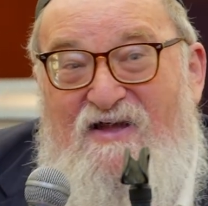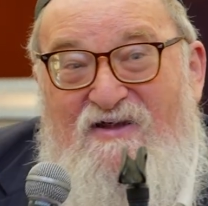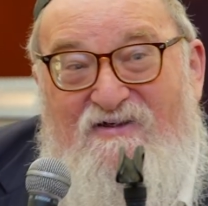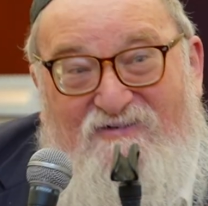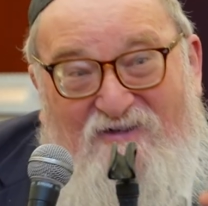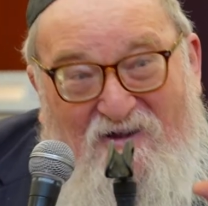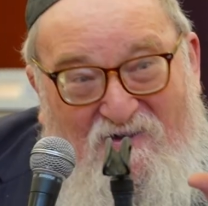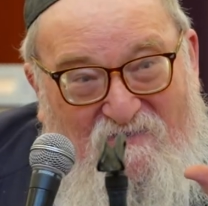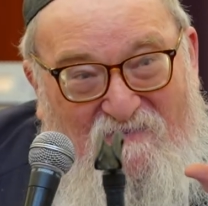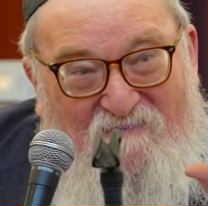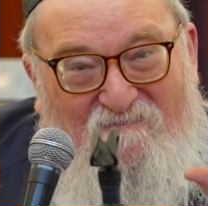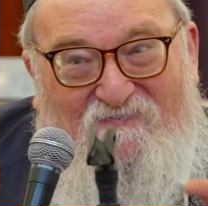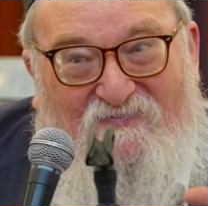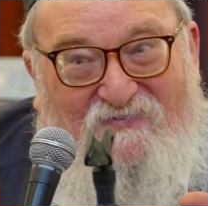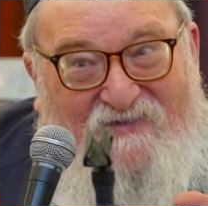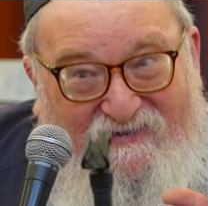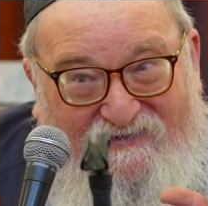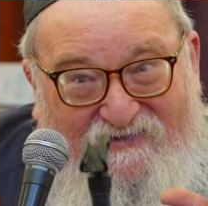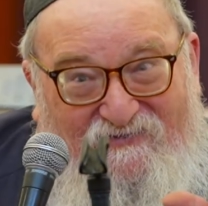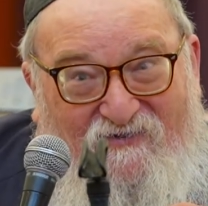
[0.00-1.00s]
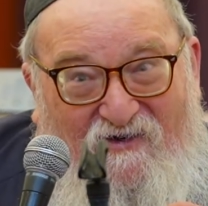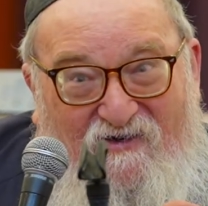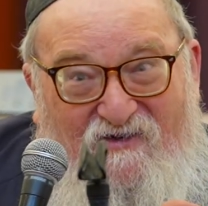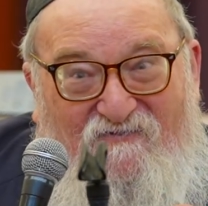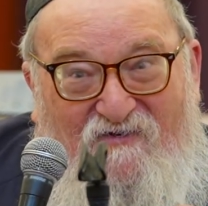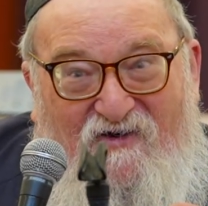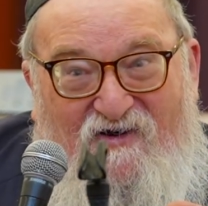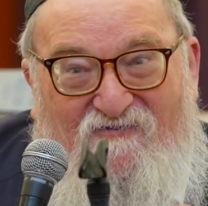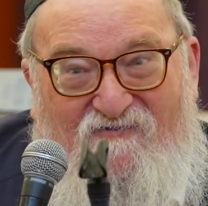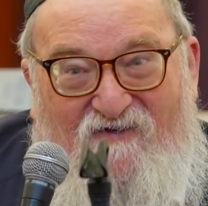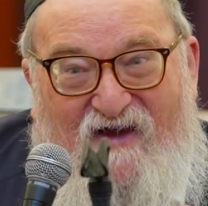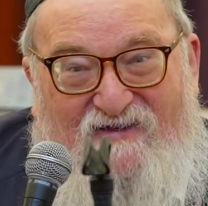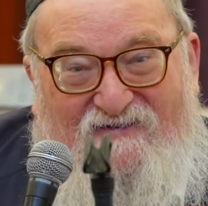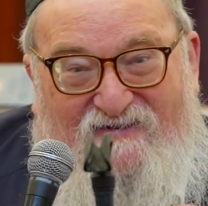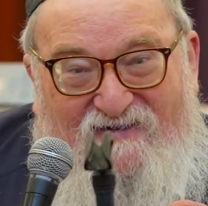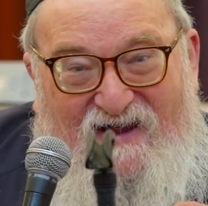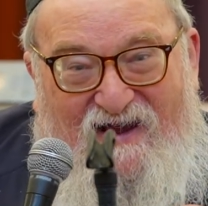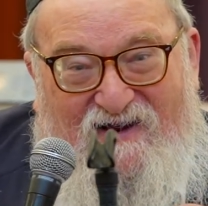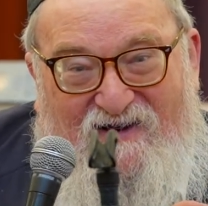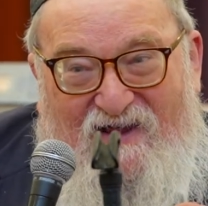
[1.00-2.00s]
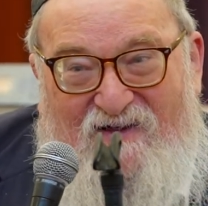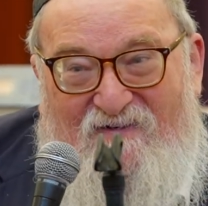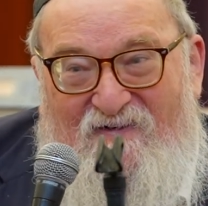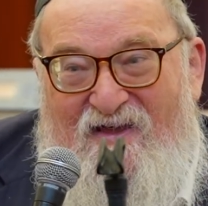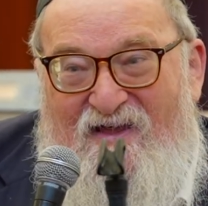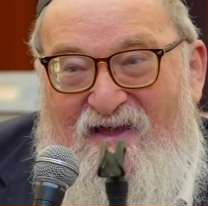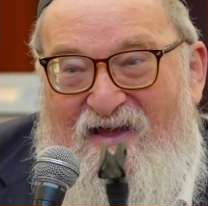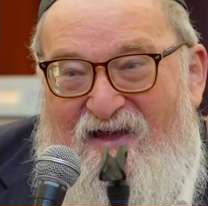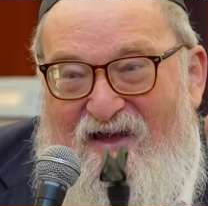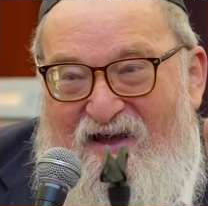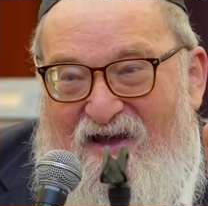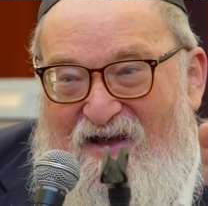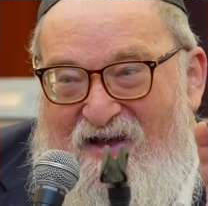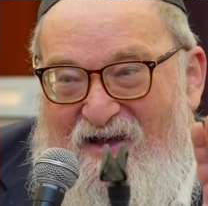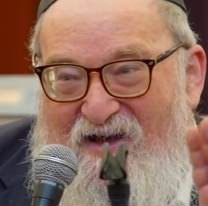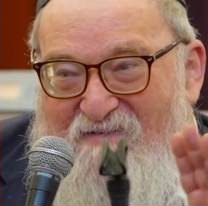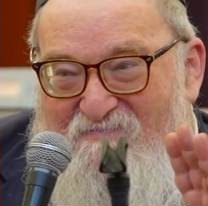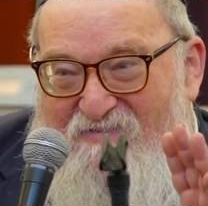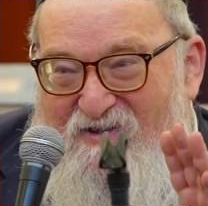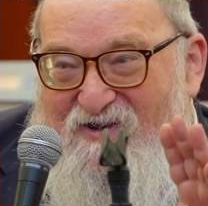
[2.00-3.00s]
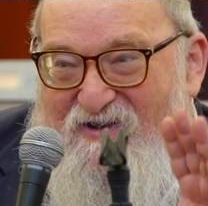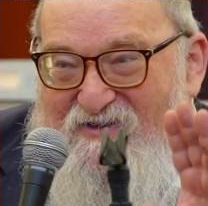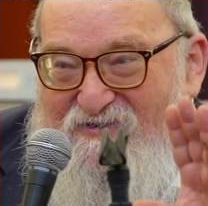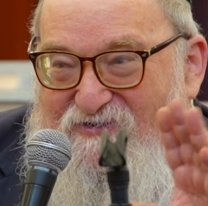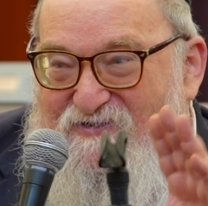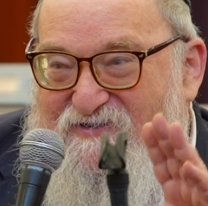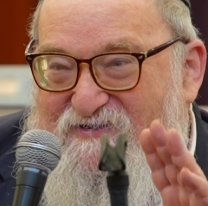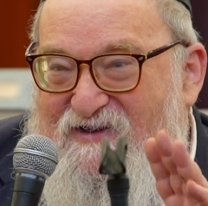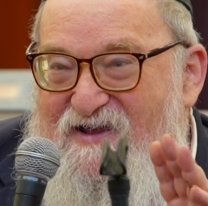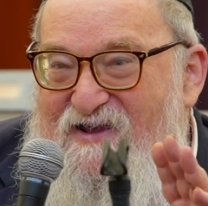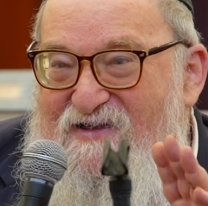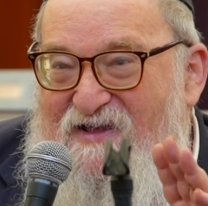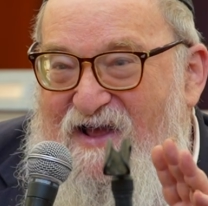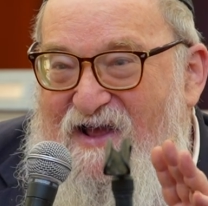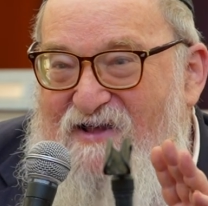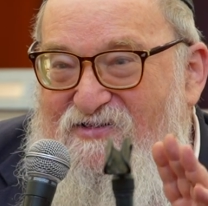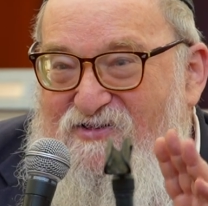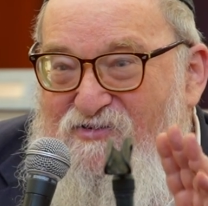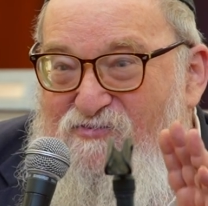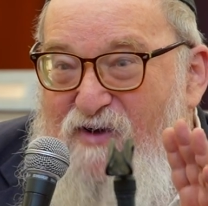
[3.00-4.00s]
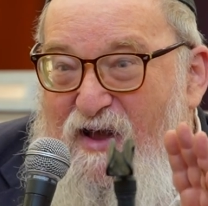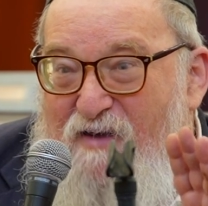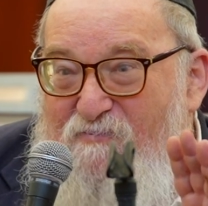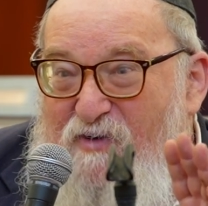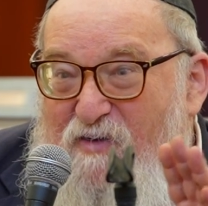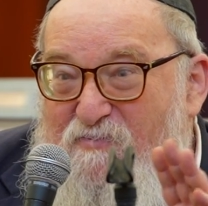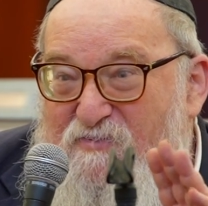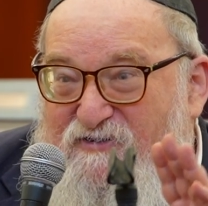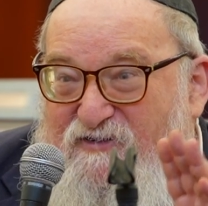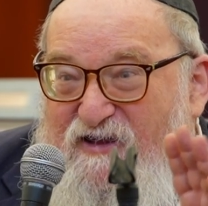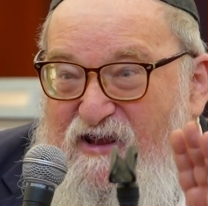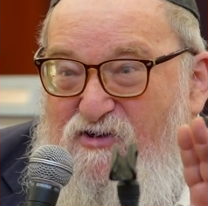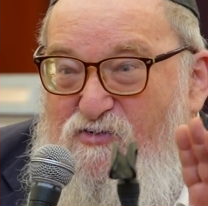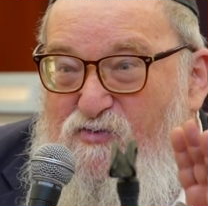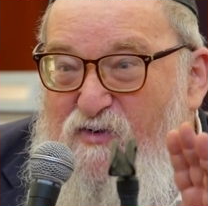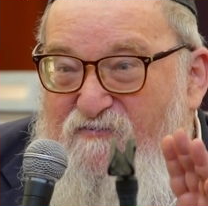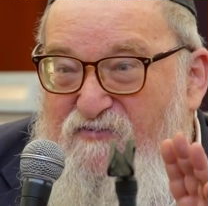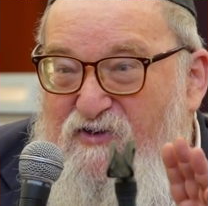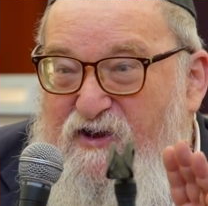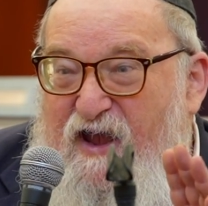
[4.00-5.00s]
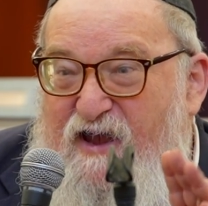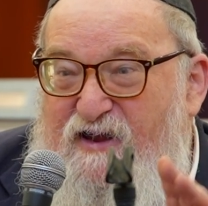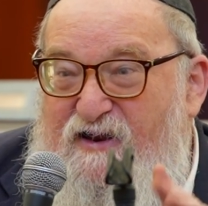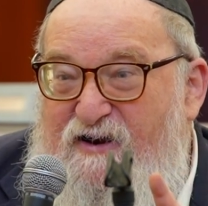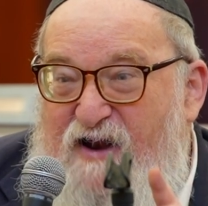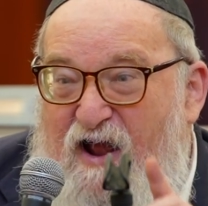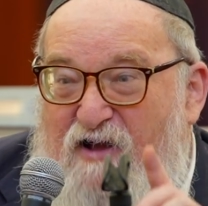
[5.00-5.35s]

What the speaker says: So this is very, very fascinating because you see that the Rambam is equivocating.